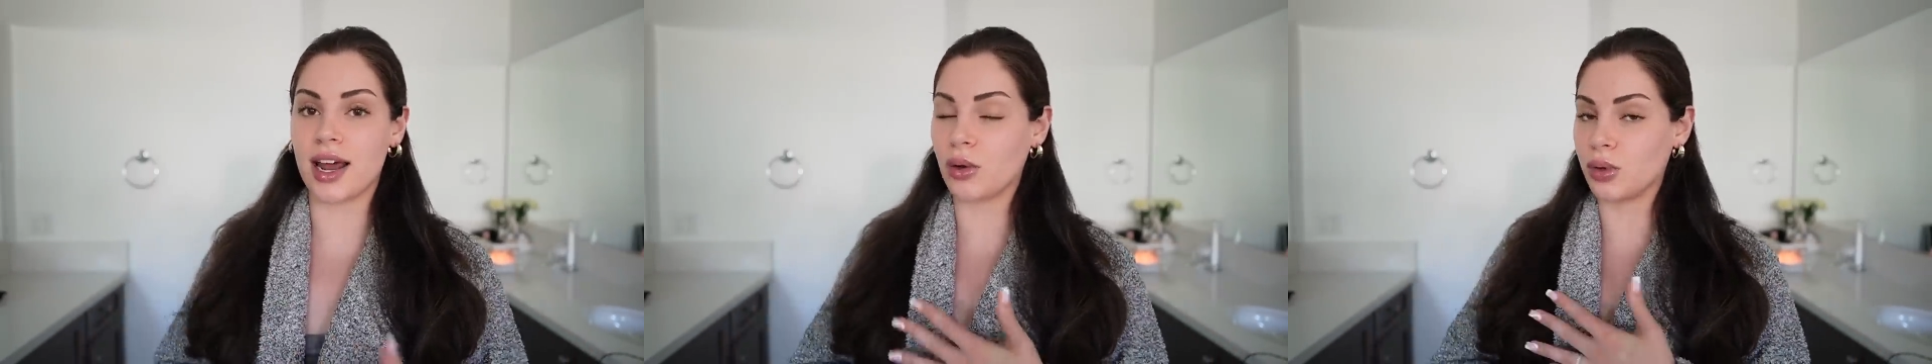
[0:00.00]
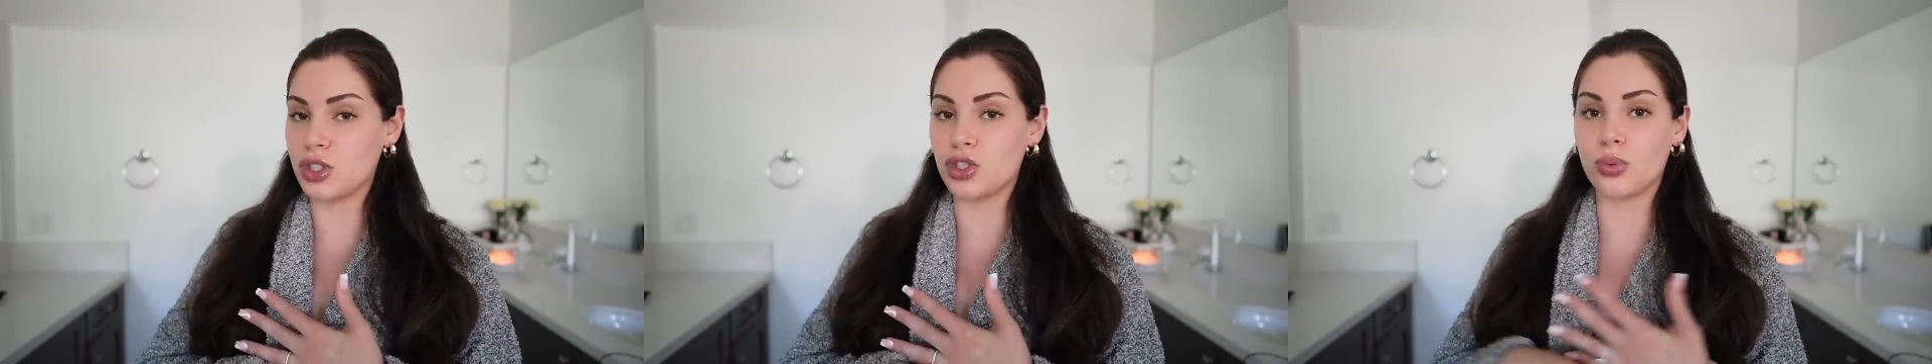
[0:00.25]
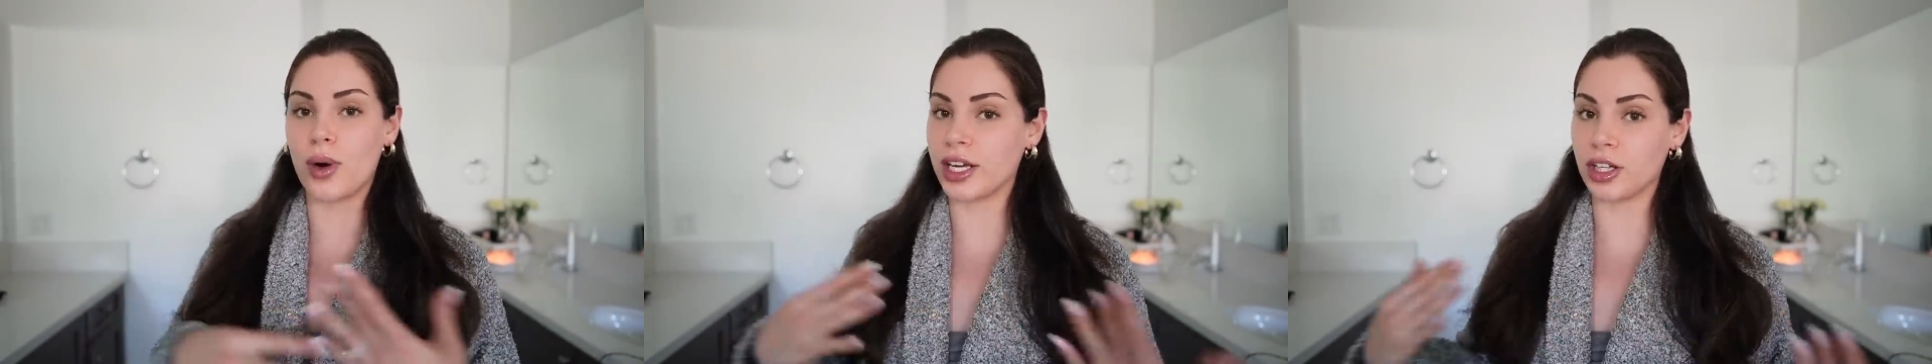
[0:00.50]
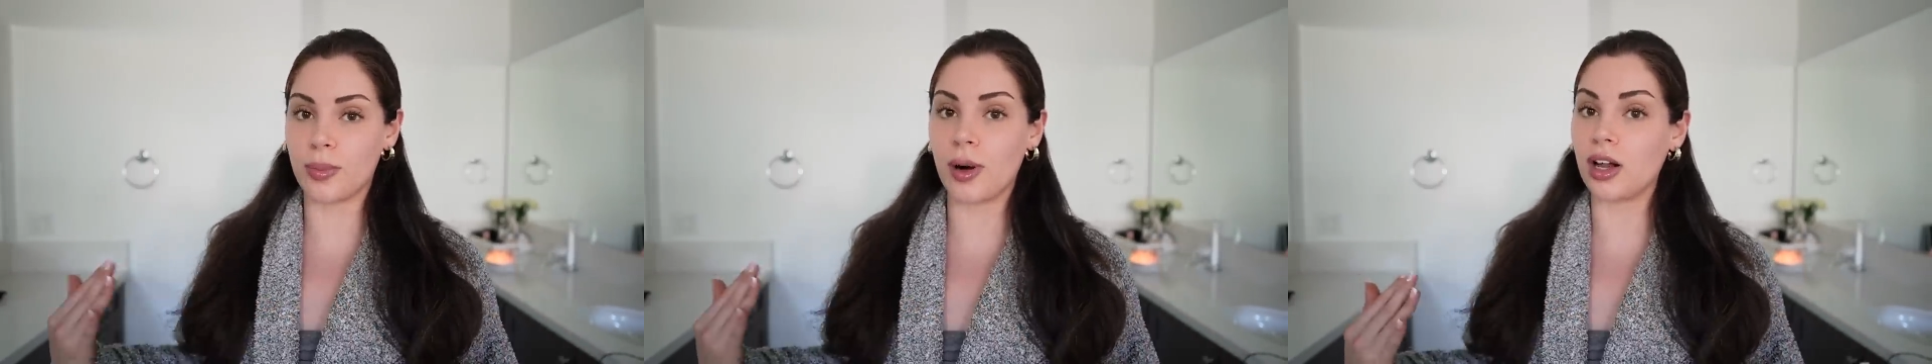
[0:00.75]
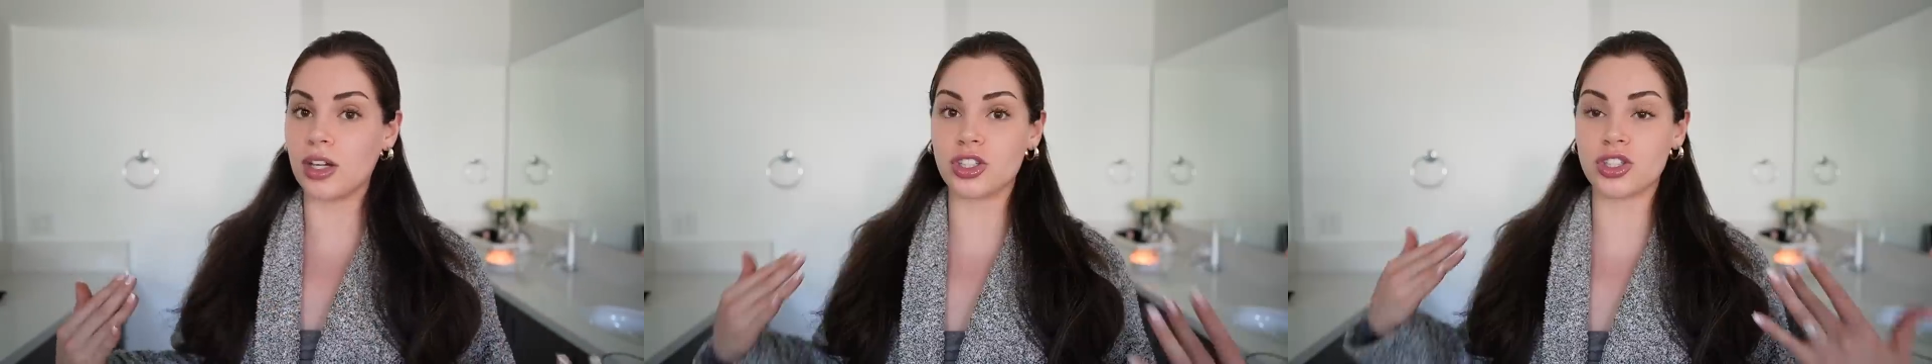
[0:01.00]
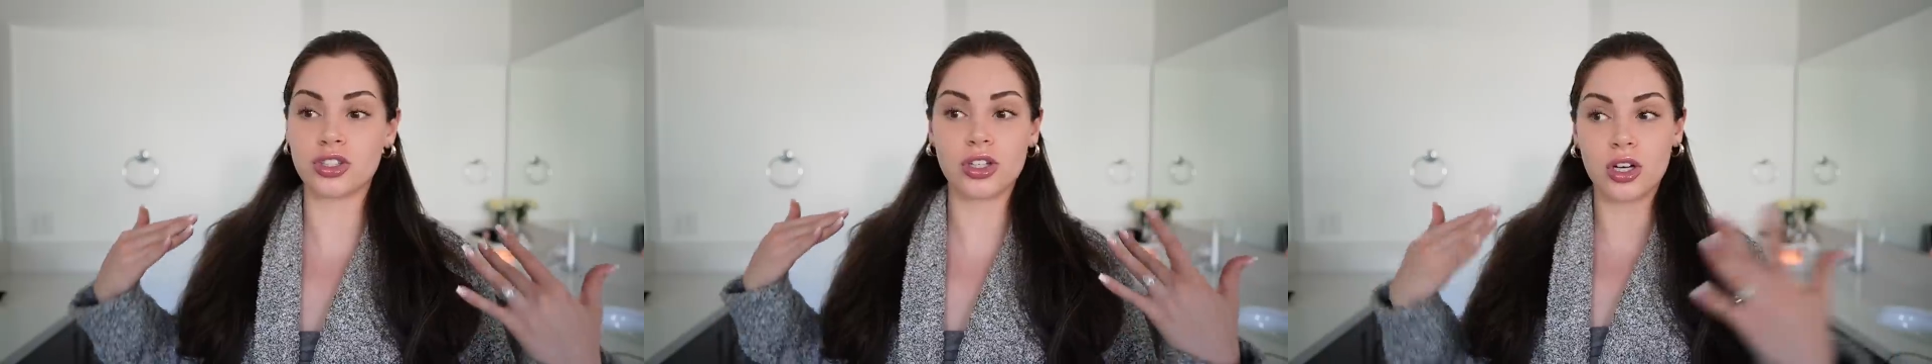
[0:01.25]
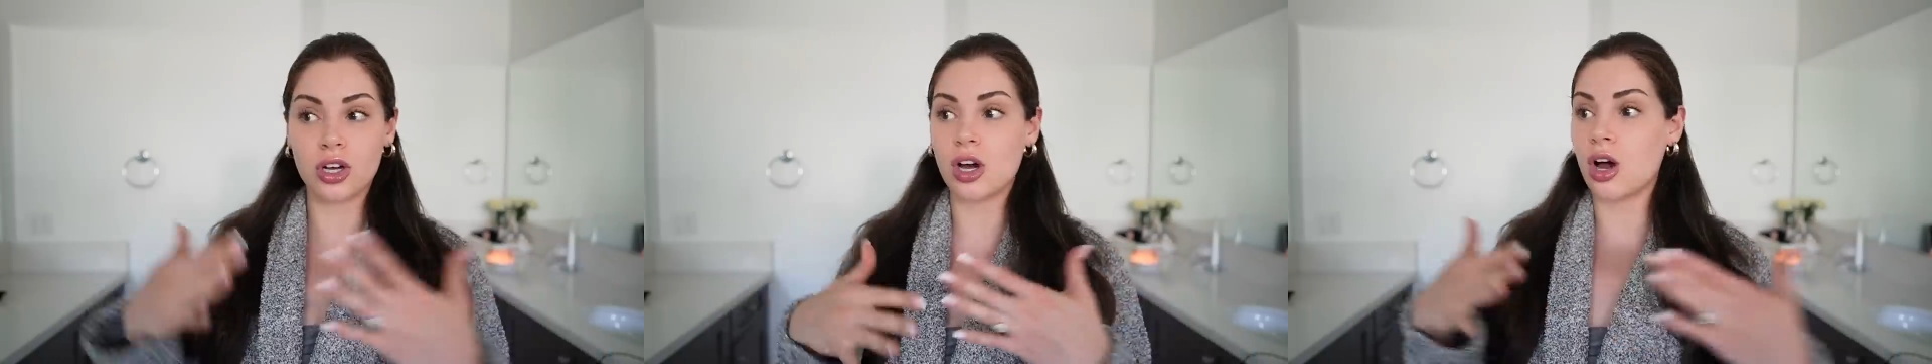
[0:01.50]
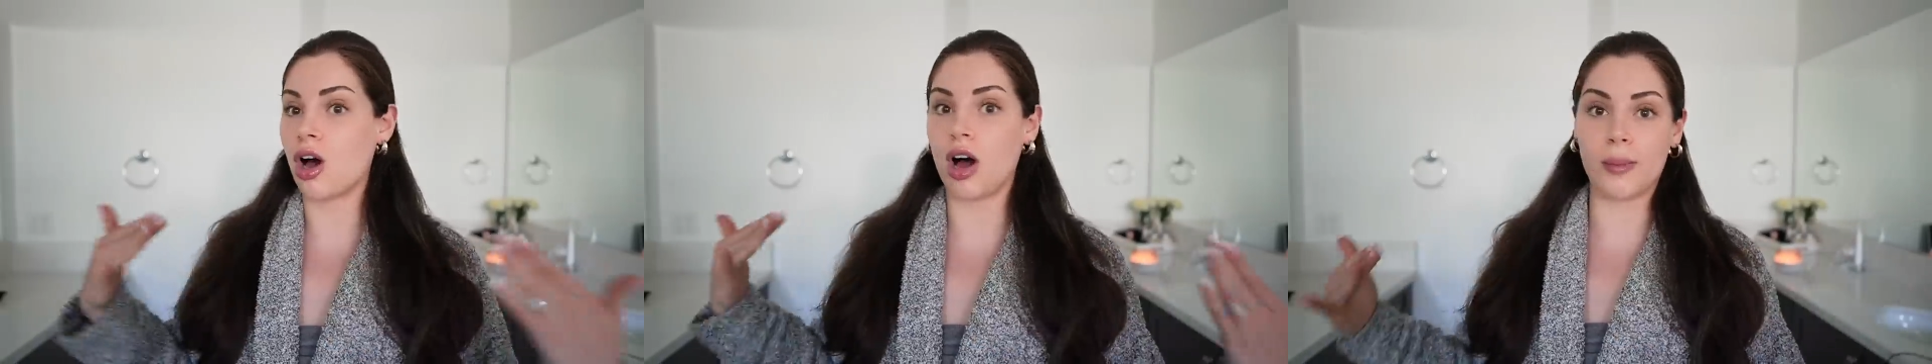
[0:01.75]
I only do regular polish
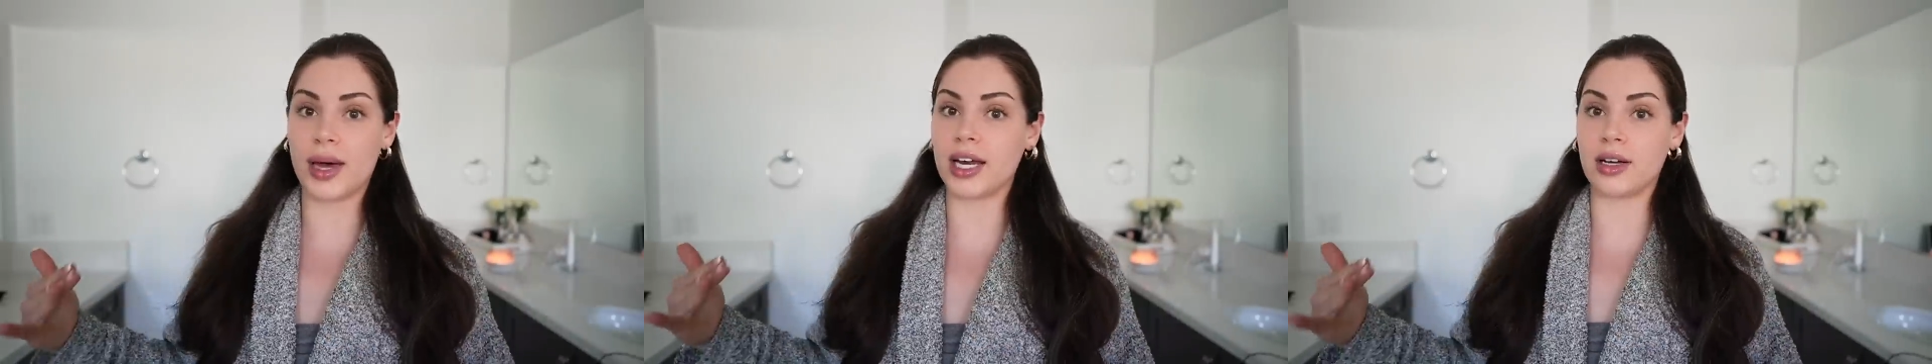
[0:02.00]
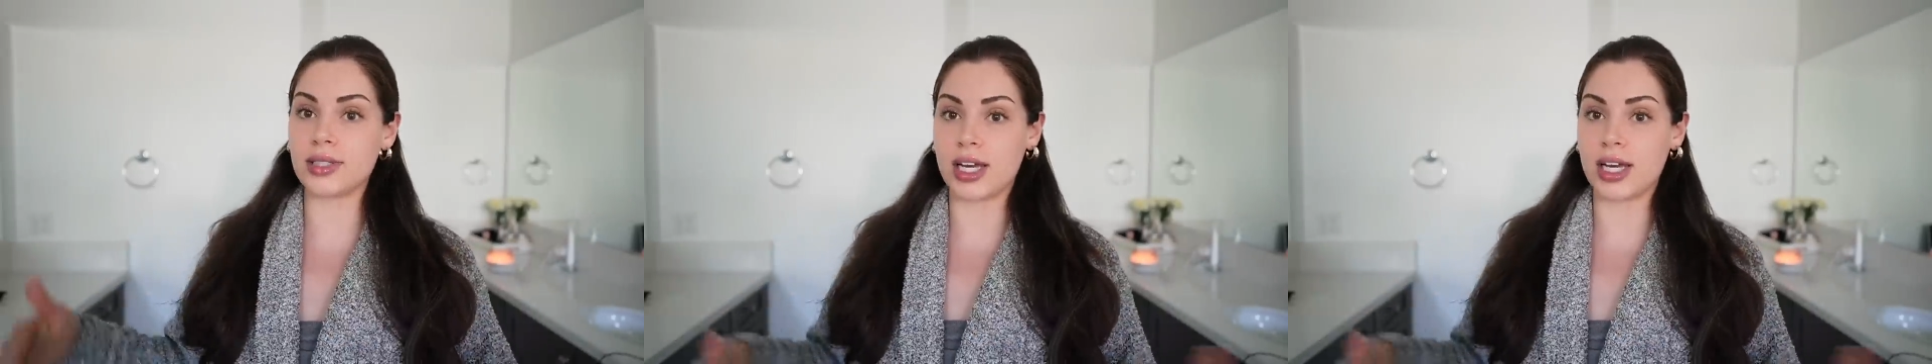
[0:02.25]
on my nails.